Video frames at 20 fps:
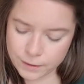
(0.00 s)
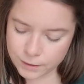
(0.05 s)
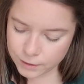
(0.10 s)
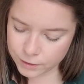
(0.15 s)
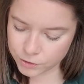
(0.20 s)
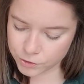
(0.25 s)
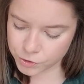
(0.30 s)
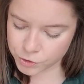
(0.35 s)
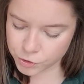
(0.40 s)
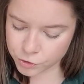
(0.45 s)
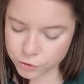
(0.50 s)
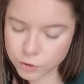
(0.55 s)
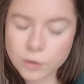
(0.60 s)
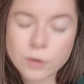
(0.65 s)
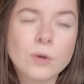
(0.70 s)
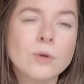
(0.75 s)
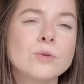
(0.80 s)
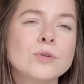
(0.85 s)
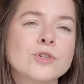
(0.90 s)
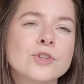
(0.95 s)
It's
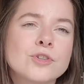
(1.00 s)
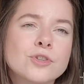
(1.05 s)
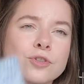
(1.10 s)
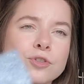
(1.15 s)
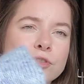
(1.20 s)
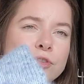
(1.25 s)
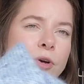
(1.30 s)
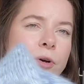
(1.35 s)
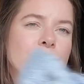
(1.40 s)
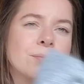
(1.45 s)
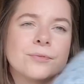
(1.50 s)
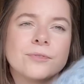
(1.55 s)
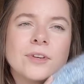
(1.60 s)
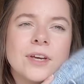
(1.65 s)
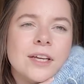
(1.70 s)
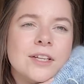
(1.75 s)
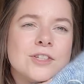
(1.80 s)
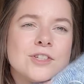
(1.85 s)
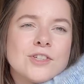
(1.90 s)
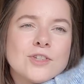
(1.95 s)
so soft
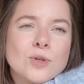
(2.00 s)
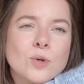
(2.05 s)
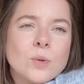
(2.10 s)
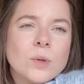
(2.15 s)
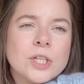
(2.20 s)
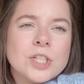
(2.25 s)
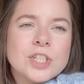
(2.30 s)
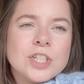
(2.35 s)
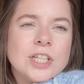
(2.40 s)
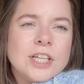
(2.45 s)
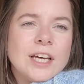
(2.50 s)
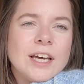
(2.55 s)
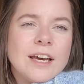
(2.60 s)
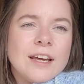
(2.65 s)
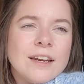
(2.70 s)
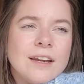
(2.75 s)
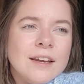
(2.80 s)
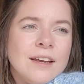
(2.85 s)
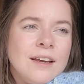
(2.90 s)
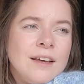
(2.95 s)
and squishy
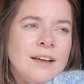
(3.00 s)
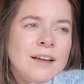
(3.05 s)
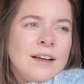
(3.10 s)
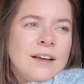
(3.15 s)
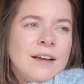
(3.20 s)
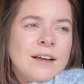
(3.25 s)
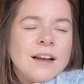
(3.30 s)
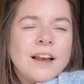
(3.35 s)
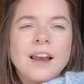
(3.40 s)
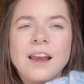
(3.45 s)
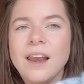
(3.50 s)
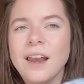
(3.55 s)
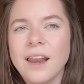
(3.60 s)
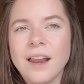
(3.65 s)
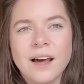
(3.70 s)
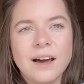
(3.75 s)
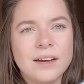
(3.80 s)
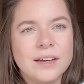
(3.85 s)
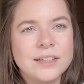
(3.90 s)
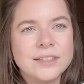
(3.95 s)
and
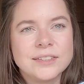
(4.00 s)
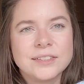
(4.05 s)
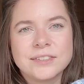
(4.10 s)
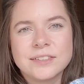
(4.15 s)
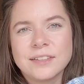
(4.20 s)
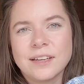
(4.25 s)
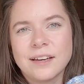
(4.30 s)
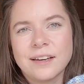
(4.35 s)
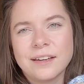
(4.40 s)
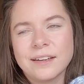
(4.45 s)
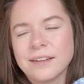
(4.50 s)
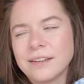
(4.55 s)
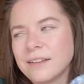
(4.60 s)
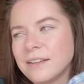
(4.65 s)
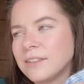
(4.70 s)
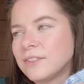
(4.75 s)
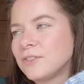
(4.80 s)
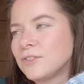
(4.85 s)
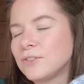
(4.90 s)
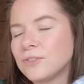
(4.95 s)
light, and
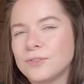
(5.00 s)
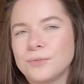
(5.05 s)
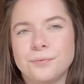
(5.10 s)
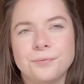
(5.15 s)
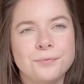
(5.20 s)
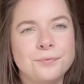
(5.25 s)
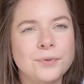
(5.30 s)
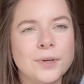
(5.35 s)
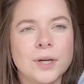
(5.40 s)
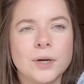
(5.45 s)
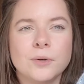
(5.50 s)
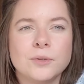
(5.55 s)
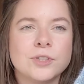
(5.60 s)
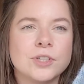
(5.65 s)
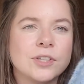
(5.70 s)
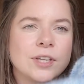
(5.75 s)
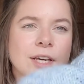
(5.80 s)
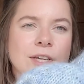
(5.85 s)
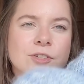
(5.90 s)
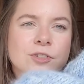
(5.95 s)
it flows.
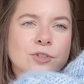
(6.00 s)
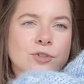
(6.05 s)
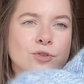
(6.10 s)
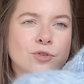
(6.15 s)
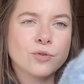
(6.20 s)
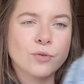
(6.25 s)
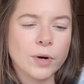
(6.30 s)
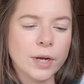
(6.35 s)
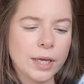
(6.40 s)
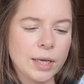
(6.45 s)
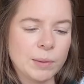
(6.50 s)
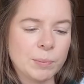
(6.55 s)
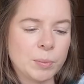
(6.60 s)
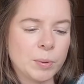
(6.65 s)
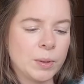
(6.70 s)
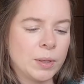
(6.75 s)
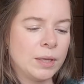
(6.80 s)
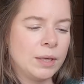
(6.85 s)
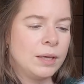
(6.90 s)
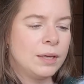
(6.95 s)
It has a drape.
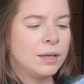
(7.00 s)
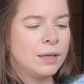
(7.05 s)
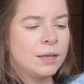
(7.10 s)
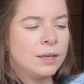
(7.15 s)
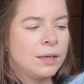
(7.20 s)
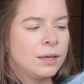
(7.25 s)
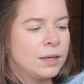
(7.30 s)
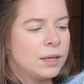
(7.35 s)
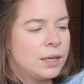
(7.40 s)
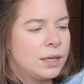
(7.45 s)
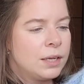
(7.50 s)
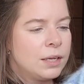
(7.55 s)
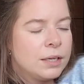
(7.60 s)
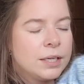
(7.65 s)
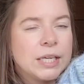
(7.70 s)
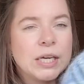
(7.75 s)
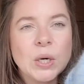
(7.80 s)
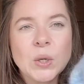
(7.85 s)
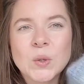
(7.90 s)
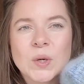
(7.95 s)

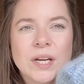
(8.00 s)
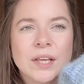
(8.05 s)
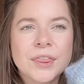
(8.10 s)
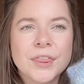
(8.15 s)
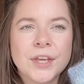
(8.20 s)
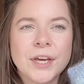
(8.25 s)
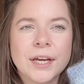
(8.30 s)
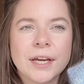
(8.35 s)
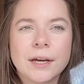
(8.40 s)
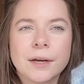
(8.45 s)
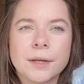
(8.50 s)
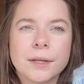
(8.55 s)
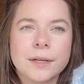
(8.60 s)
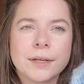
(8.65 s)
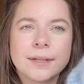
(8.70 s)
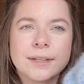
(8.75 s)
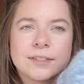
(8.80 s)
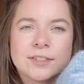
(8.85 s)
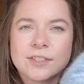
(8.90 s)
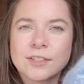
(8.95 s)
The only thing
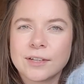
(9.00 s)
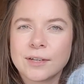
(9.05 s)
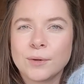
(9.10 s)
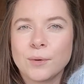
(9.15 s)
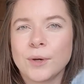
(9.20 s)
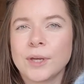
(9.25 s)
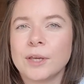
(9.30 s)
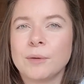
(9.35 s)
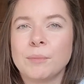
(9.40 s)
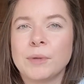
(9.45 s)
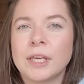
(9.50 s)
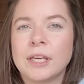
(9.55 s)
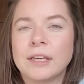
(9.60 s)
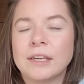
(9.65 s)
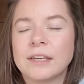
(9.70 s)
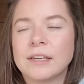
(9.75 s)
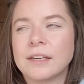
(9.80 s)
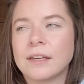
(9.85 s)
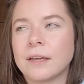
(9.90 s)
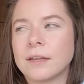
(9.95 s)
that's annoying
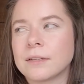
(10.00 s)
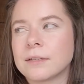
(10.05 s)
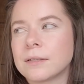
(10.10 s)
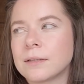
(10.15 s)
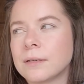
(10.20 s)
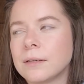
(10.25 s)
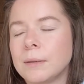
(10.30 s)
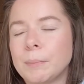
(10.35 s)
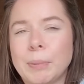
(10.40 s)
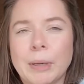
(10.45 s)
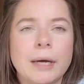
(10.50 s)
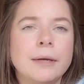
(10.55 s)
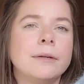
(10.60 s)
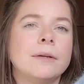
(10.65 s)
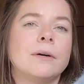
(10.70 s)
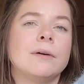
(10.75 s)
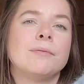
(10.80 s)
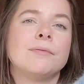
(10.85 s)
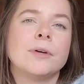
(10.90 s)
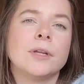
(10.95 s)
me is the bind
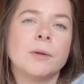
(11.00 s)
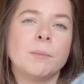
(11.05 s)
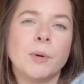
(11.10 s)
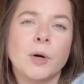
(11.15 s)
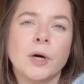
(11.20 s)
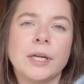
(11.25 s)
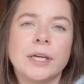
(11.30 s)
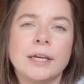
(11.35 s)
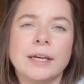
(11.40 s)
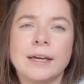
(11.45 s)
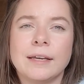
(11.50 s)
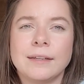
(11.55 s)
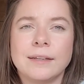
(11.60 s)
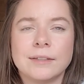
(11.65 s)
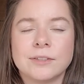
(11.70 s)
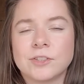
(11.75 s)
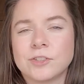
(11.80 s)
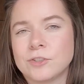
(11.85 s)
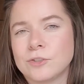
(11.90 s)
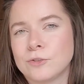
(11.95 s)
off on the body, and
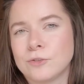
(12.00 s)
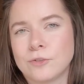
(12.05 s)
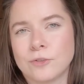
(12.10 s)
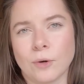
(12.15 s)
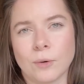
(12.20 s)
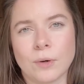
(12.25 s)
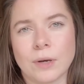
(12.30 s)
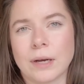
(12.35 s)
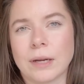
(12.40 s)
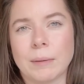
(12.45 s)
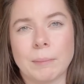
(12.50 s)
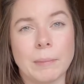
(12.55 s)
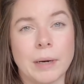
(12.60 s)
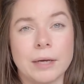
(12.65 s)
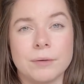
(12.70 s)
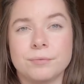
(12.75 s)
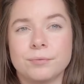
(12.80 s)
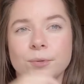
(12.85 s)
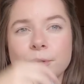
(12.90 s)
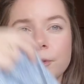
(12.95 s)
that's totally my
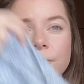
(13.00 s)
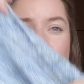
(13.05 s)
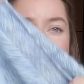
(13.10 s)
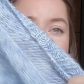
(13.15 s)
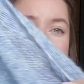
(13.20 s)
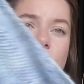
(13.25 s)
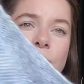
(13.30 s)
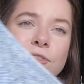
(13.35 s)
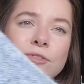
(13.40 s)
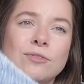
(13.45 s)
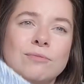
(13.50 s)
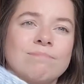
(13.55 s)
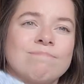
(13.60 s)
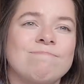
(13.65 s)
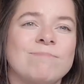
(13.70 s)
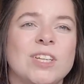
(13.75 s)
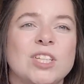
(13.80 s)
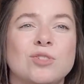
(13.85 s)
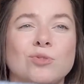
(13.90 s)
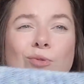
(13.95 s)
fault. It's
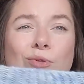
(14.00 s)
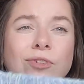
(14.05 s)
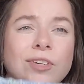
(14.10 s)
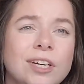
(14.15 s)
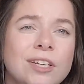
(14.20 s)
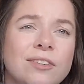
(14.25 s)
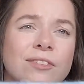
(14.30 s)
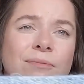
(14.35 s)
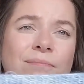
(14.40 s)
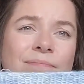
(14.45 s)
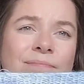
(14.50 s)
too tight.